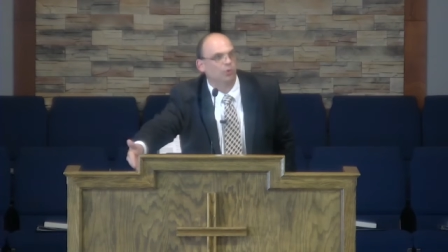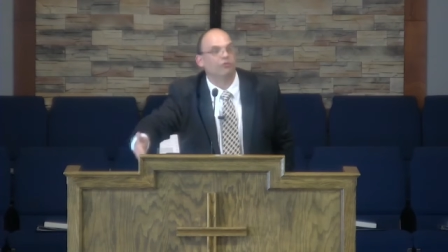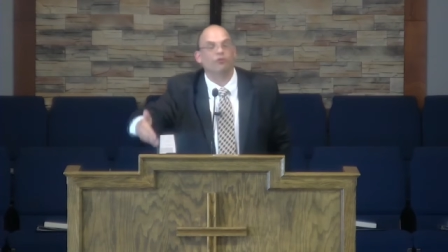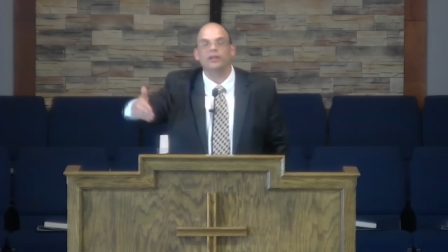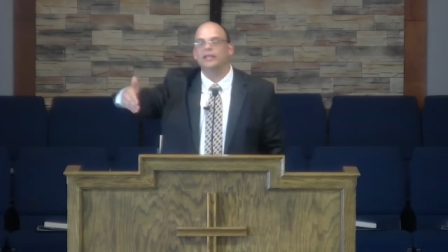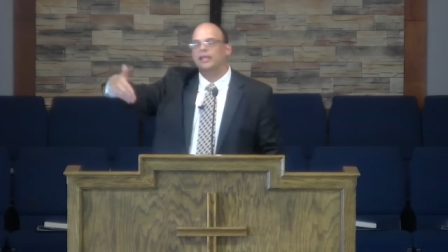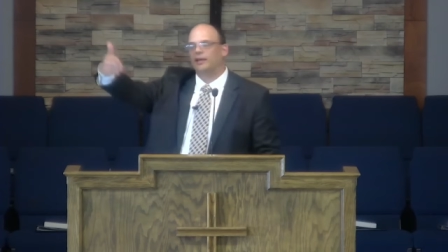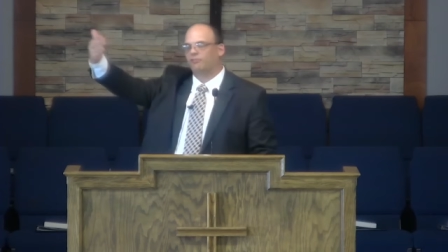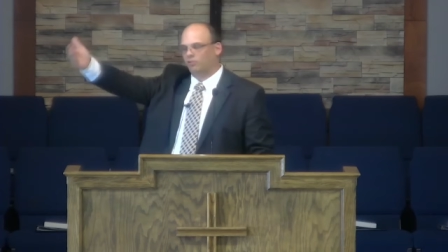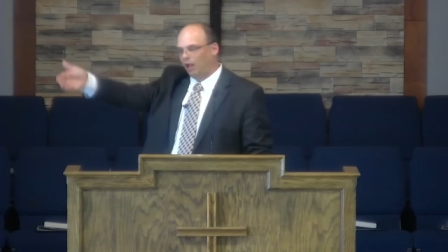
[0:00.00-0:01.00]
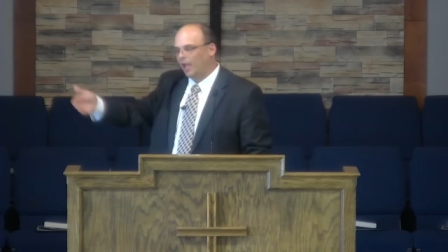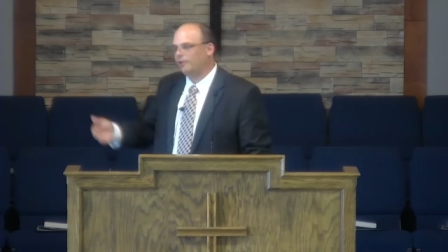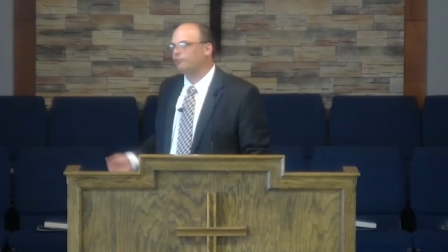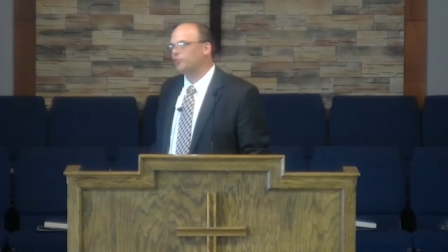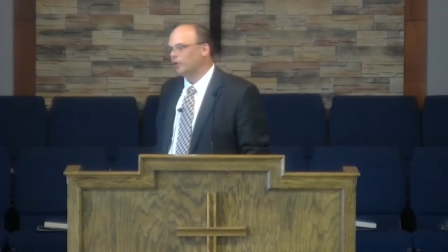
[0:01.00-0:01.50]
and freely give
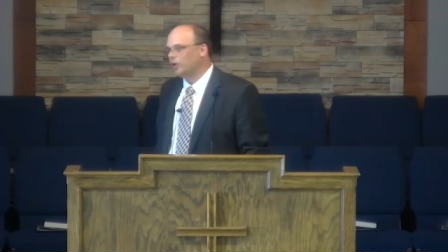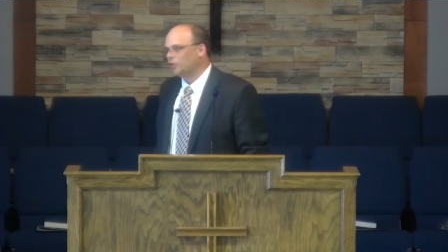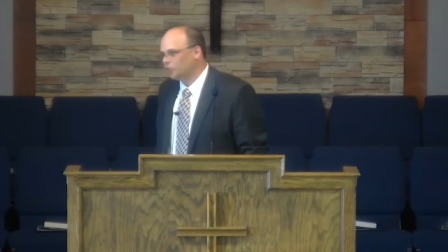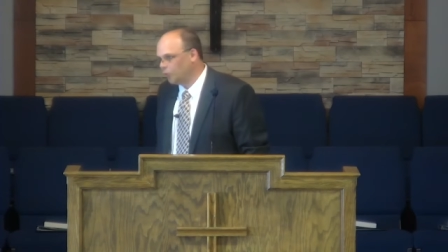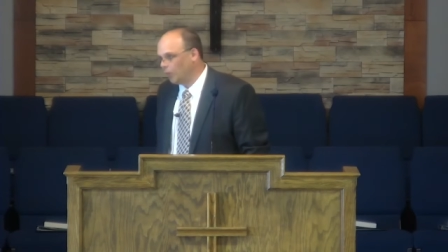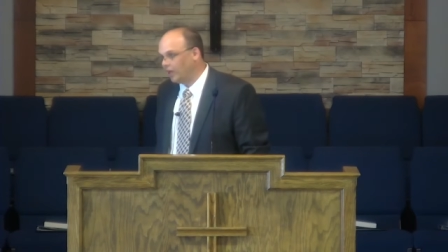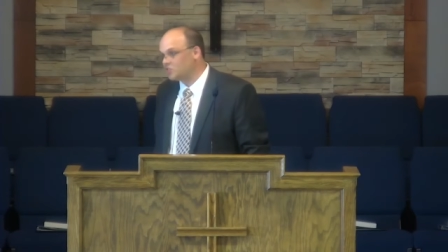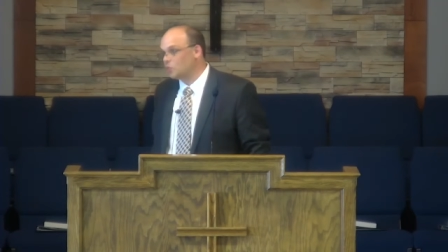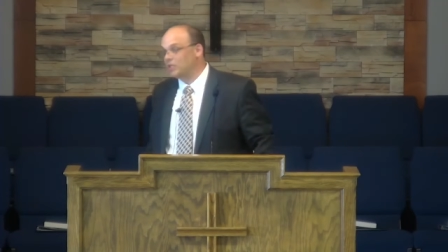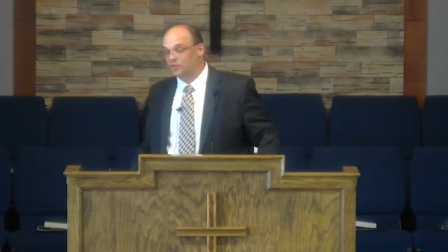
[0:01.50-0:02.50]
life to us. We,